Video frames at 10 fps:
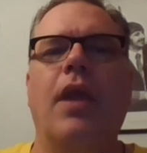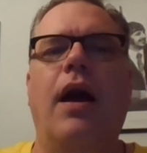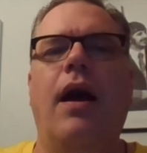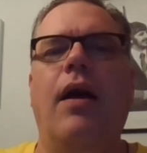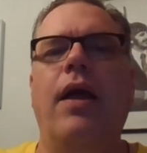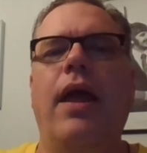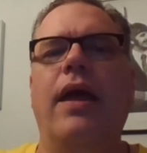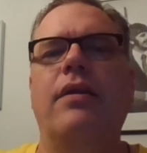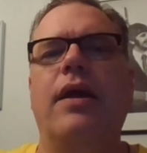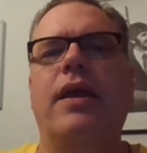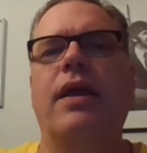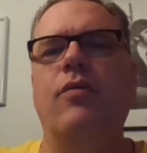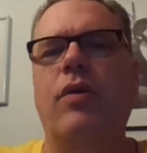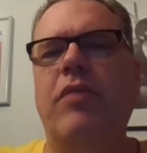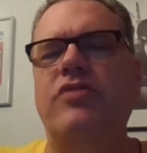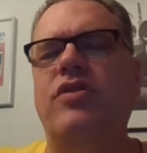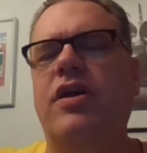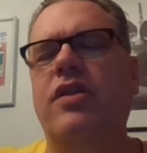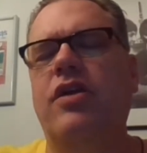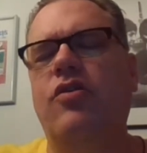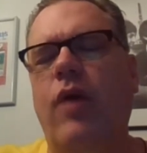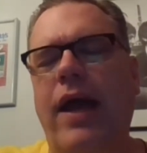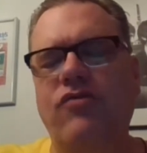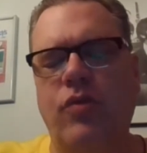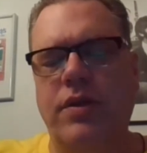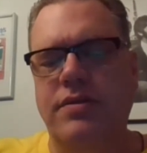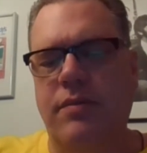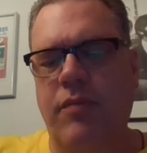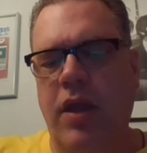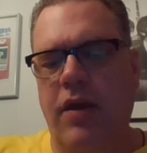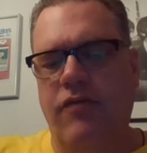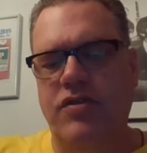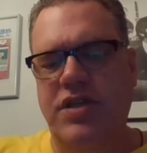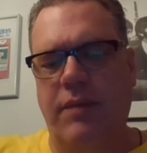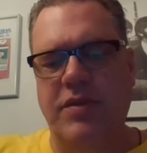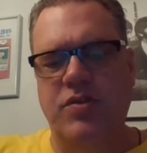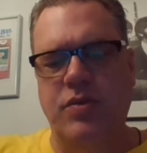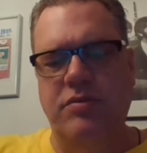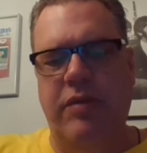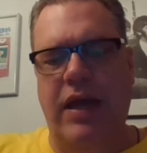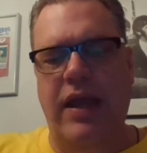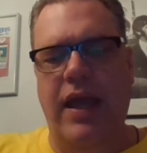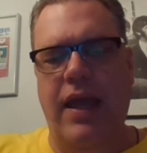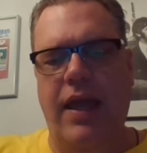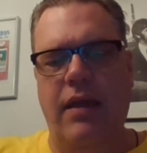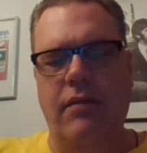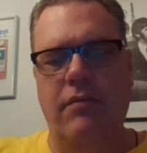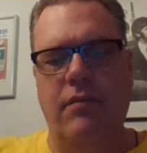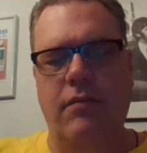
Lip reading: And again, we mentioned the gradualism. For some, this was about, hey,